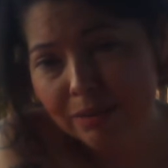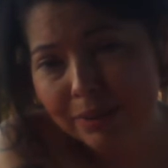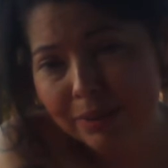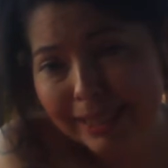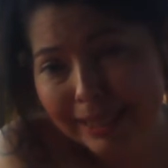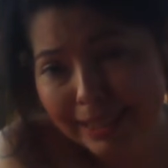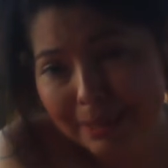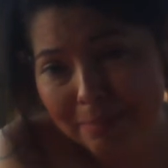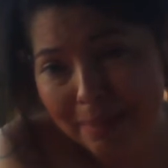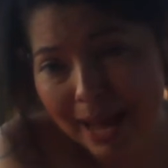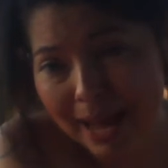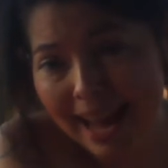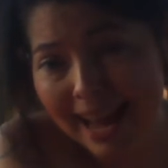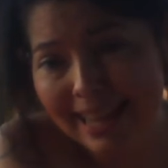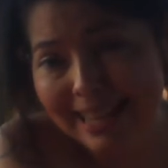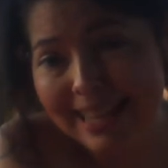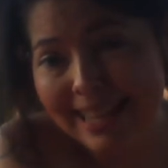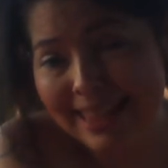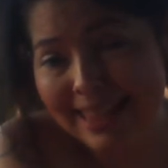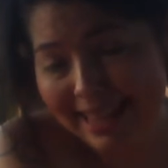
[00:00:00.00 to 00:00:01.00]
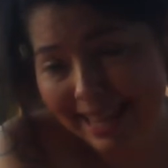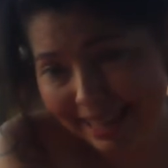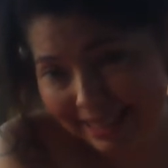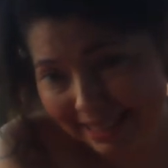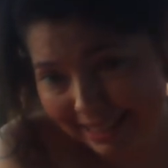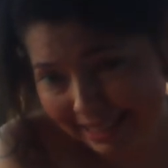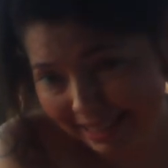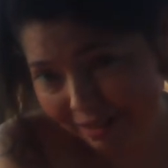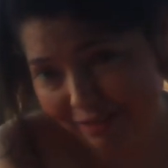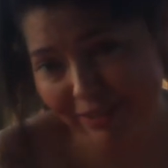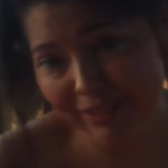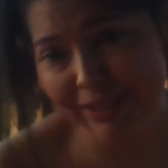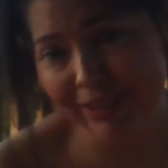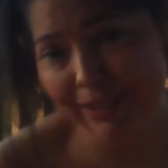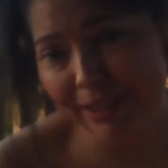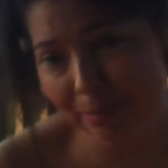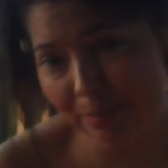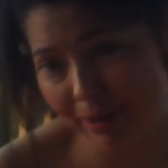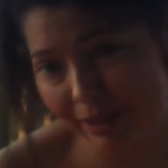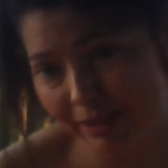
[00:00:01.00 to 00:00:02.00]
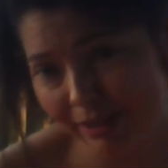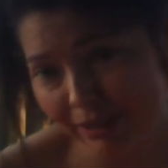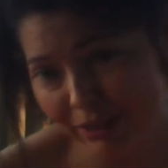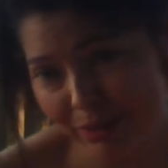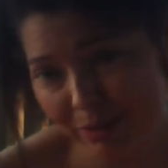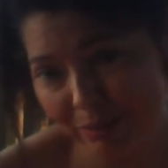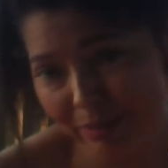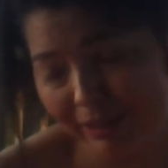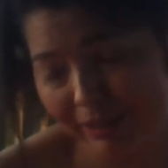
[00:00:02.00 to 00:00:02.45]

really bad, and that's definitely a prednisone